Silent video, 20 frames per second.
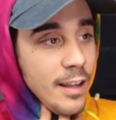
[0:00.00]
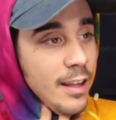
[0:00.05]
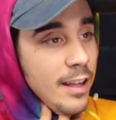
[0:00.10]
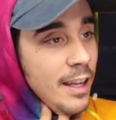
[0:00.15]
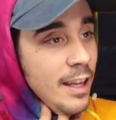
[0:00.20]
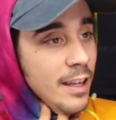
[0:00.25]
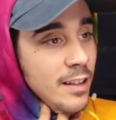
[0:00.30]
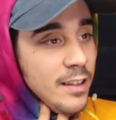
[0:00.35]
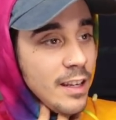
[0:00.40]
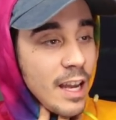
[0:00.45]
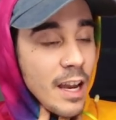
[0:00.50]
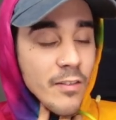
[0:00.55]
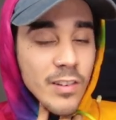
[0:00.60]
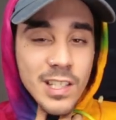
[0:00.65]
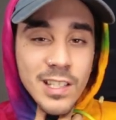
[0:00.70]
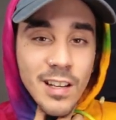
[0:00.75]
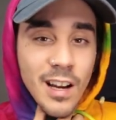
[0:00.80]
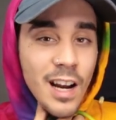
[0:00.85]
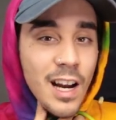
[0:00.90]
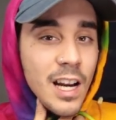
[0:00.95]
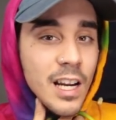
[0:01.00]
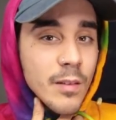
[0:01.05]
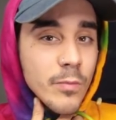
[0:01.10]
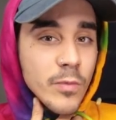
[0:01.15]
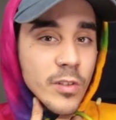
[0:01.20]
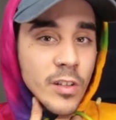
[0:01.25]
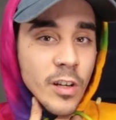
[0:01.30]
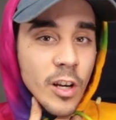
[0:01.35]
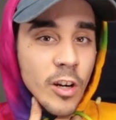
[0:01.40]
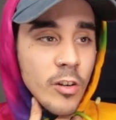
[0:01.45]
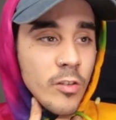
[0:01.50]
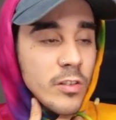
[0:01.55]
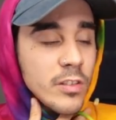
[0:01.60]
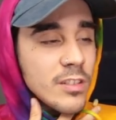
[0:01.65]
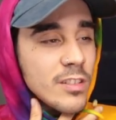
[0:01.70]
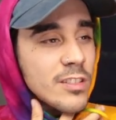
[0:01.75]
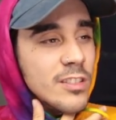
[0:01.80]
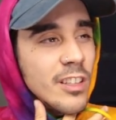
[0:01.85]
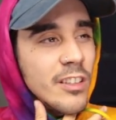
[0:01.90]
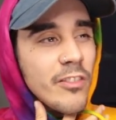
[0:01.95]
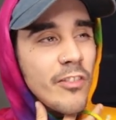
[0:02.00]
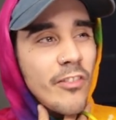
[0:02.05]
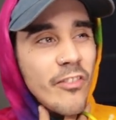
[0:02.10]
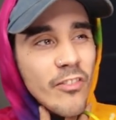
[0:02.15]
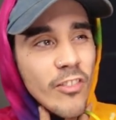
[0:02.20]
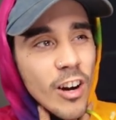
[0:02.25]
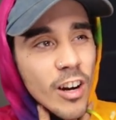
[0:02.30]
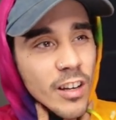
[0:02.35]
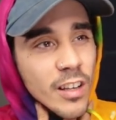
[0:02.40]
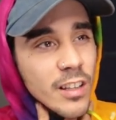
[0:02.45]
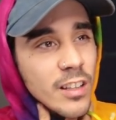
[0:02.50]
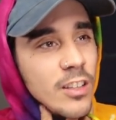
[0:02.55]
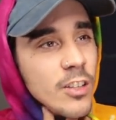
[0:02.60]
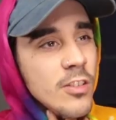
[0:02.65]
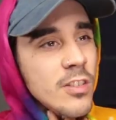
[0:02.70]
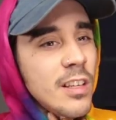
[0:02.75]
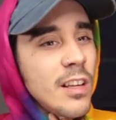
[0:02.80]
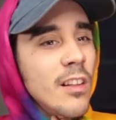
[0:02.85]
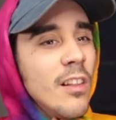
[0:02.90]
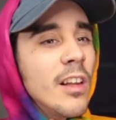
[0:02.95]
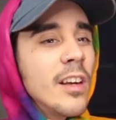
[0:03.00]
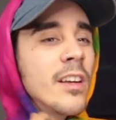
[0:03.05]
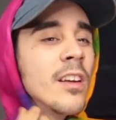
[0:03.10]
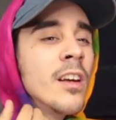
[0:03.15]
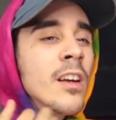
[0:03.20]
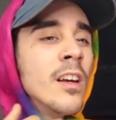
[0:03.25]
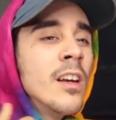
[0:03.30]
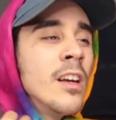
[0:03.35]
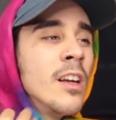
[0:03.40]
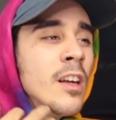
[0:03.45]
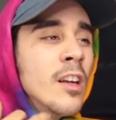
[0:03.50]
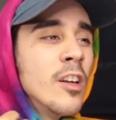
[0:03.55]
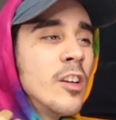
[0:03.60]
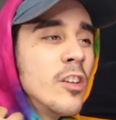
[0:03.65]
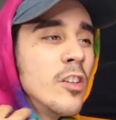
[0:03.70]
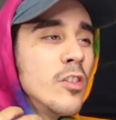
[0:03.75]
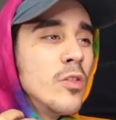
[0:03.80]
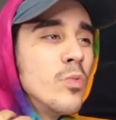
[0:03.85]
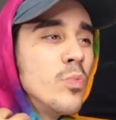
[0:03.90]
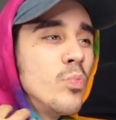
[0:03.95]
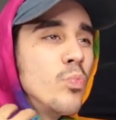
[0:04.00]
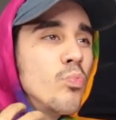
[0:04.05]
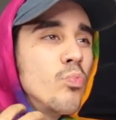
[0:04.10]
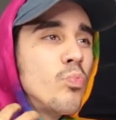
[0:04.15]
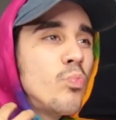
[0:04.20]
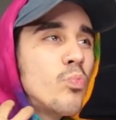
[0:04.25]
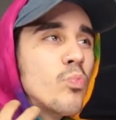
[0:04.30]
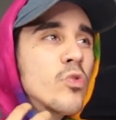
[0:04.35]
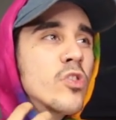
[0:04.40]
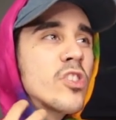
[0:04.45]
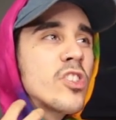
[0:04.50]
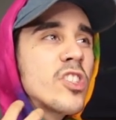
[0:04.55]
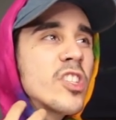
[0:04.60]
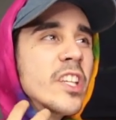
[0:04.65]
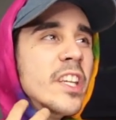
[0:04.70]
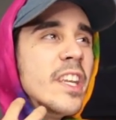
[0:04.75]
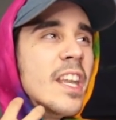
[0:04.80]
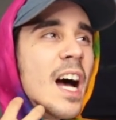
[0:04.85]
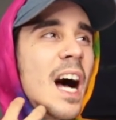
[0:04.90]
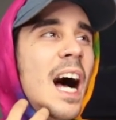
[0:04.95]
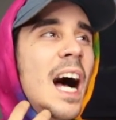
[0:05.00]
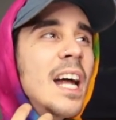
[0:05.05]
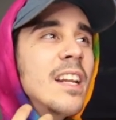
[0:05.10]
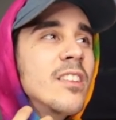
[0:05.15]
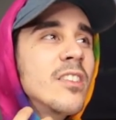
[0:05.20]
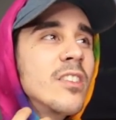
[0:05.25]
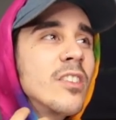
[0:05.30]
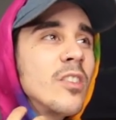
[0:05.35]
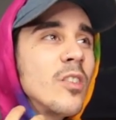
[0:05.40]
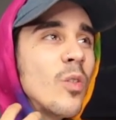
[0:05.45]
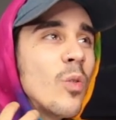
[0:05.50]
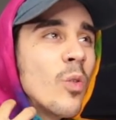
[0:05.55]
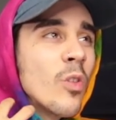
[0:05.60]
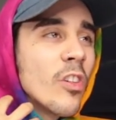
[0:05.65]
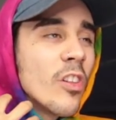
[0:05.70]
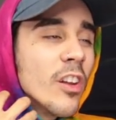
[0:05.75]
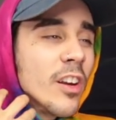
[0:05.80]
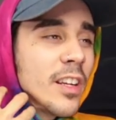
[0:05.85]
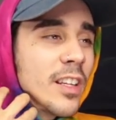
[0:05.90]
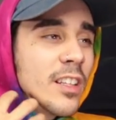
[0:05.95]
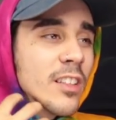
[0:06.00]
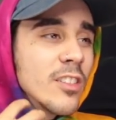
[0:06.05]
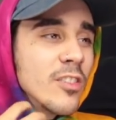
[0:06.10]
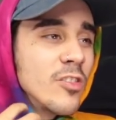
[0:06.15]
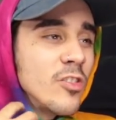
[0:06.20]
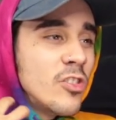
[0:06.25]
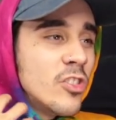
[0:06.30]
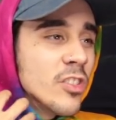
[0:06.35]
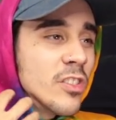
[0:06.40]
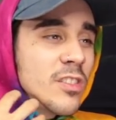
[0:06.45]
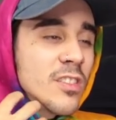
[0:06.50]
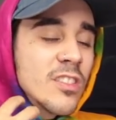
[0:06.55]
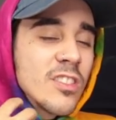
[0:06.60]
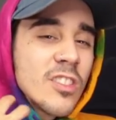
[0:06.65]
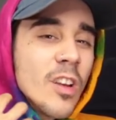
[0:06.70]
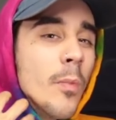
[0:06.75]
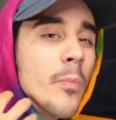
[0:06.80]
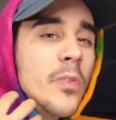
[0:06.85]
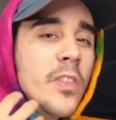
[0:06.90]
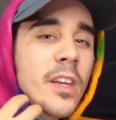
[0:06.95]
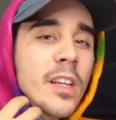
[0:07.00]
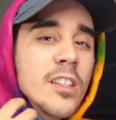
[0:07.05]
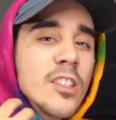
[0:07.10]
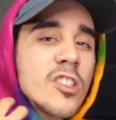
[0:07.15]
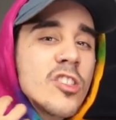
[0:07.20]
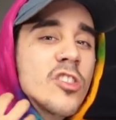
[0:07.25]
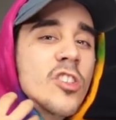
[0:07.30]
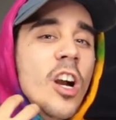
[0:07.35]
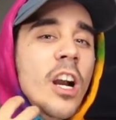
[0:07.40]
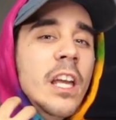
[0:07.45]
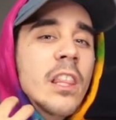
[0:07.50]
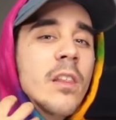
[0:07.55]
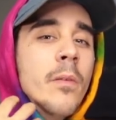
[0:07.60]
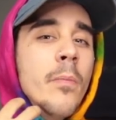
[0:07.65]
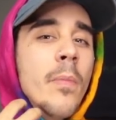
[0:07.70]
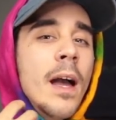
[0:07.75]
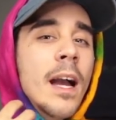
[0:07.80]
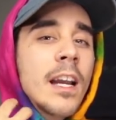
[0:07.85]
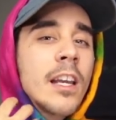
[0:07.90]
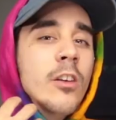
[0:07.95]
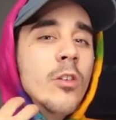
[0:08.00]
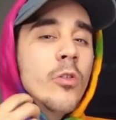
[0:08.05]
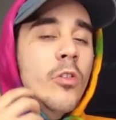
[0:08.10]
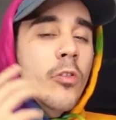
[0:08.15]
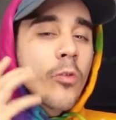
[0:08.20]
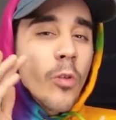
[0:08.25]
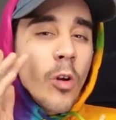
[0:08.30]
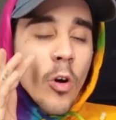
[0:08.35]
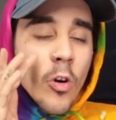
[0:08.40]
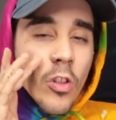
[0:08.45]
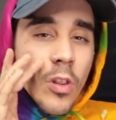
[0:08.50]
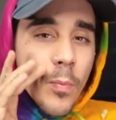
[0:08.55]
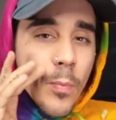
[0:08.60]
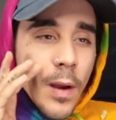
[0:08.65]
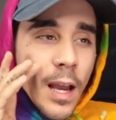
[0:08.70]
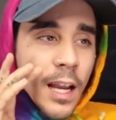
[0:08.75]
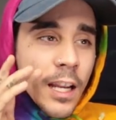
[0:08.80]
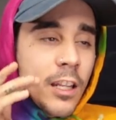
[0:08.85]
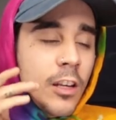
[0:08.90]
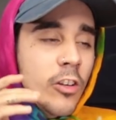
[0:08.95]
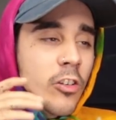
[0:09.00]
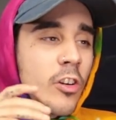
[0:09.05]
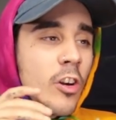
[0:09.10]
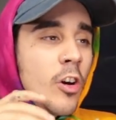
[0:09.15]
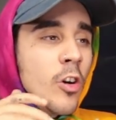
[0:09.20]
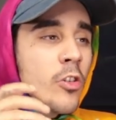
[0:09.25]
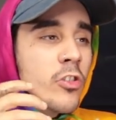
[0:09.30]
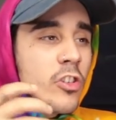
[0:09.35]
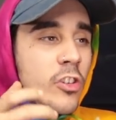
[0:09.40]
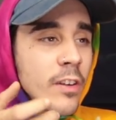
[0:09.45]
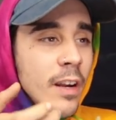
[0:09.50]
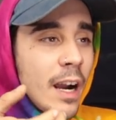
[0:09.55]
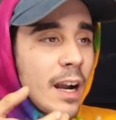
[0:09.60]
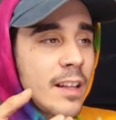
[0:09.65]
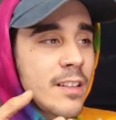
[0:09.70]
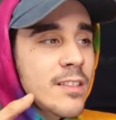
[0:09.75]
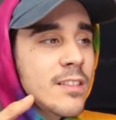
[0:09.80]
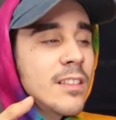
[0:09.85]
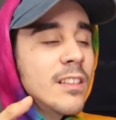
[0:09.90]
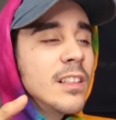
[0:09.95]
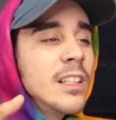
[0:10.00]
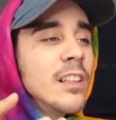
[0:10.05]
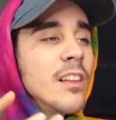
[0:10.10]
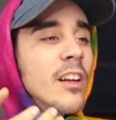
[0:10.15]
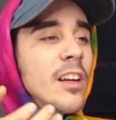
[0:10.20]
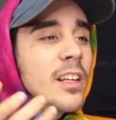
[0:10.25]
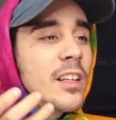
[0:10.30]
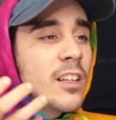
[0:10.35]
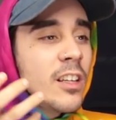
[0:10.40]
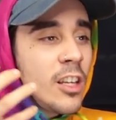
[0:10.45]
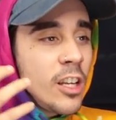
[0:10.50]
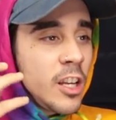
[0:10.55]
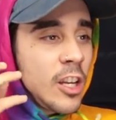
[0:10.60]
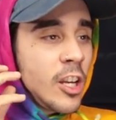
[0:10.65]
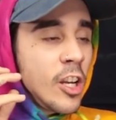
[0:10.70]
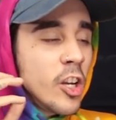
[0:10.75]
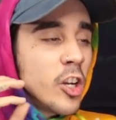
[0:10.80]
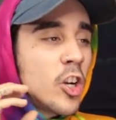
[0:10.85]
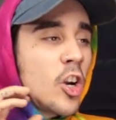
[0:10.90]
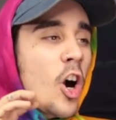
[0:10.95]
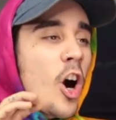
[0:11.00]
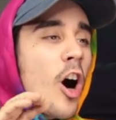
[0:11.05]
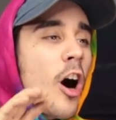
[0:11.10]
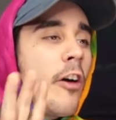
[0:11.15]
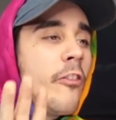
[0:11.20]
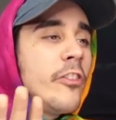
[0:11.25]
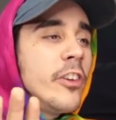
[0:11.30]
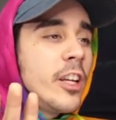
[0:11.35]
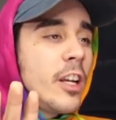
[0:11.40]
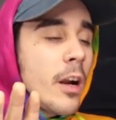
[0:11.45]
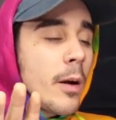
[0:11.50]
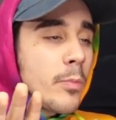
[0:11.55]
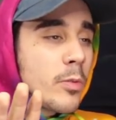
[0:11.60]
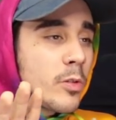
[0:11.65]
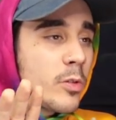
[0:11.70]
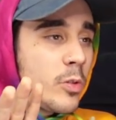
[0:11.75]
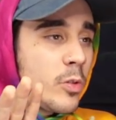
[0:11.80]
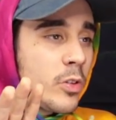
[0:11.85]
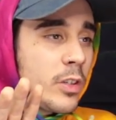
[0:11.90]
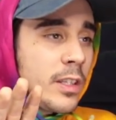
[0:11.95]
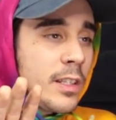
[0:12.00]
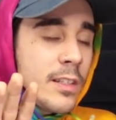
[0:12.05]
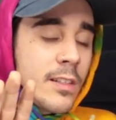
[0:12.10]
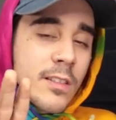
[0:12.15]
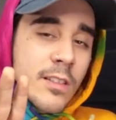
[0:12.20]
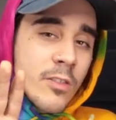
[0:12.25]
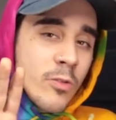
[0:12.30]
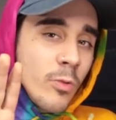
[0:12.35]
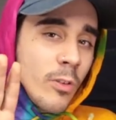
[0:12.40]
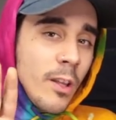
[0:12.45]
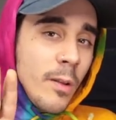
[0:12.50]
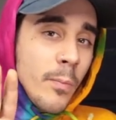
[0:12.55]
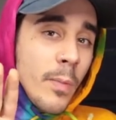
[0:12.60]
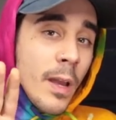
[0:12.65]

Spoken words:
and every time, you know, it's just like, fuck, you just get like snot or like just something stuck in the back of your throat, in the back of your nose. You're constantly like coughing up loogies. It's really